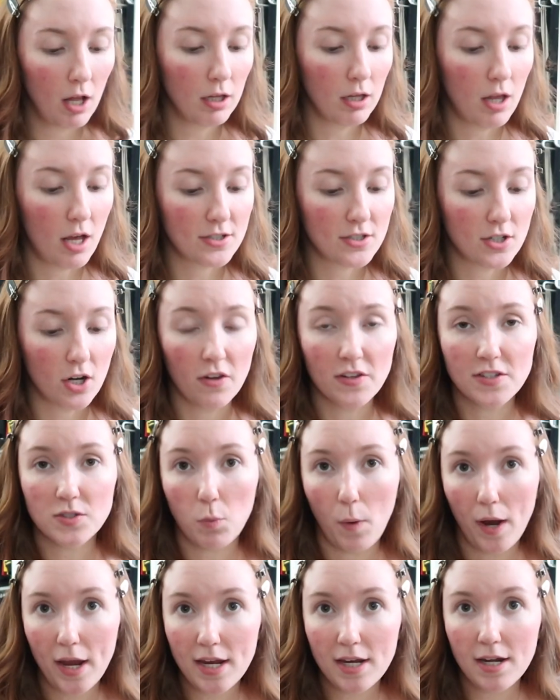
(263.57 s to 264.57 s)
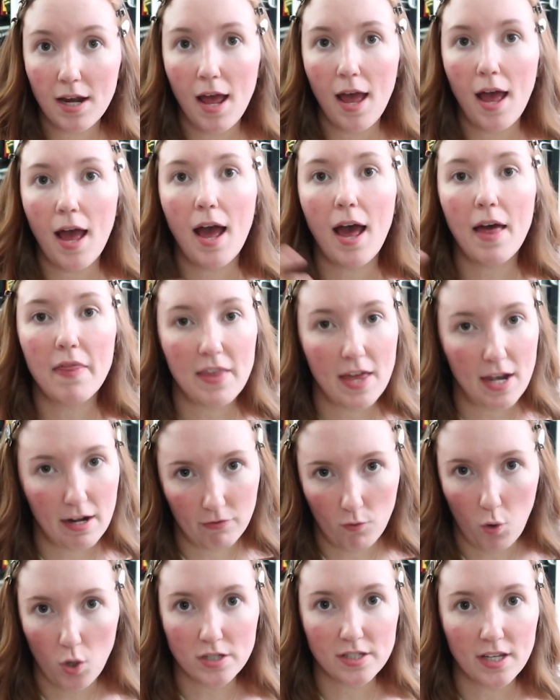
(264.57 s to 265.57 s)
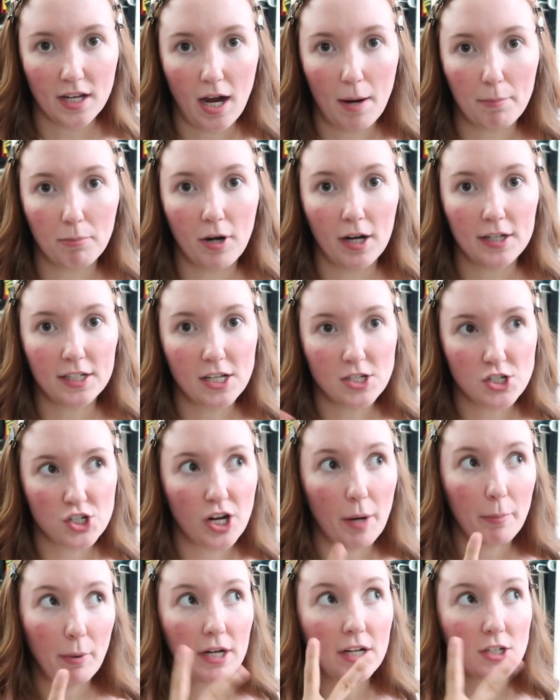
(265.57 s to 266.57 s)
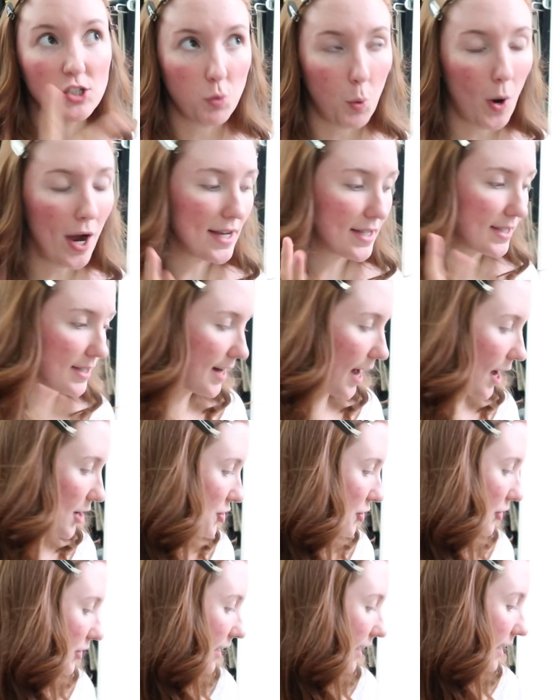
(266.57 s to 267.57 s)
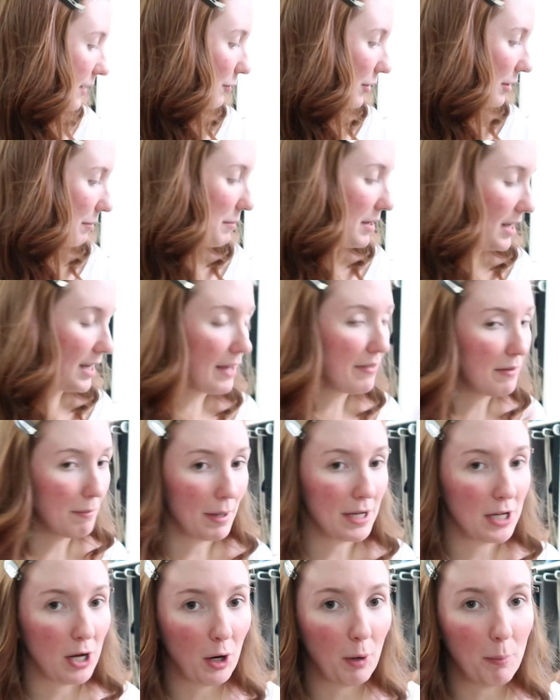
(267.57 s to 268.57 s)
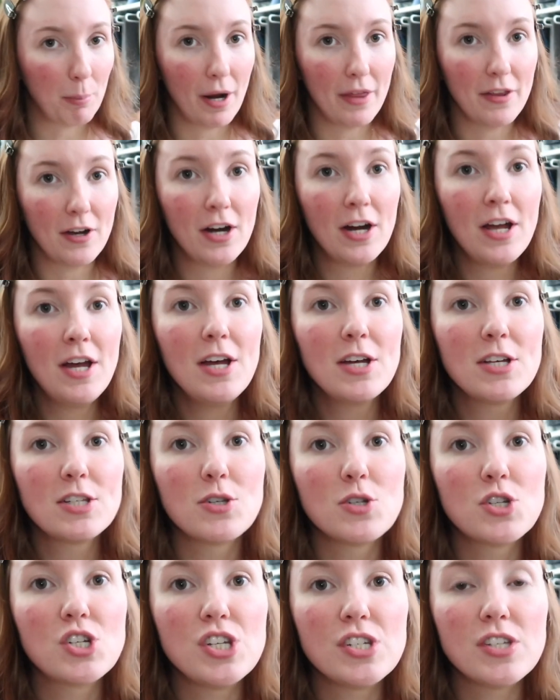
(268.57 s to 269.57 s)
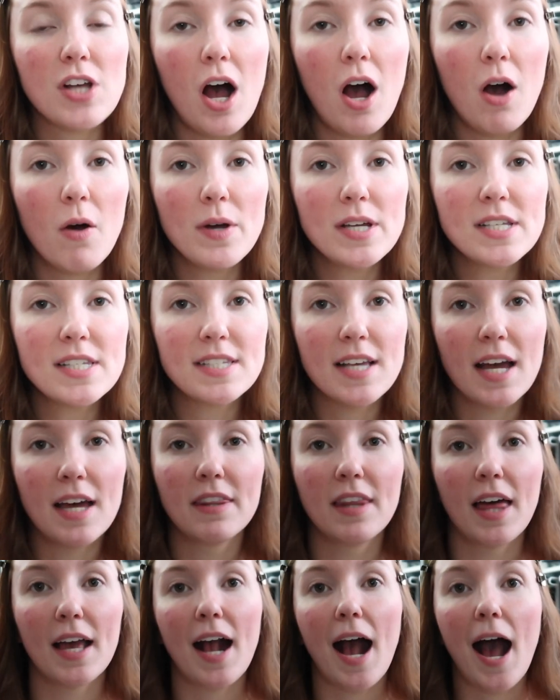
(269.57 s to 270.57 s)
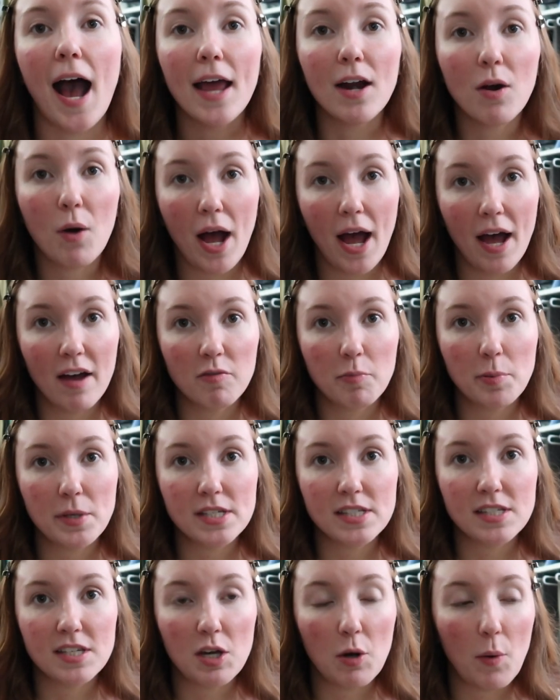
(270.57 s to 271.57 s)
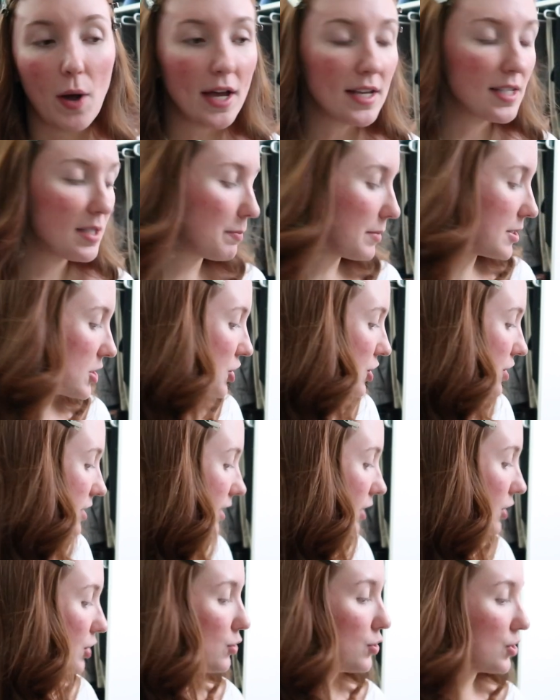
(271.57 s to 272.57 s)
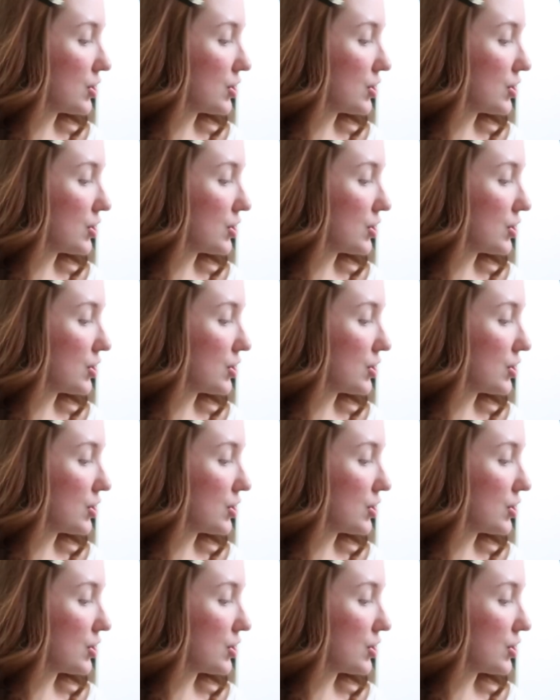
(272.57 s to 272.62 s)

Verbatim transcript: lost all this weight, and then of course I got pregnant. She got pregnant twice naturally with me and then my younger brother. So she's always said like, I don't have PCOS, but she's like, you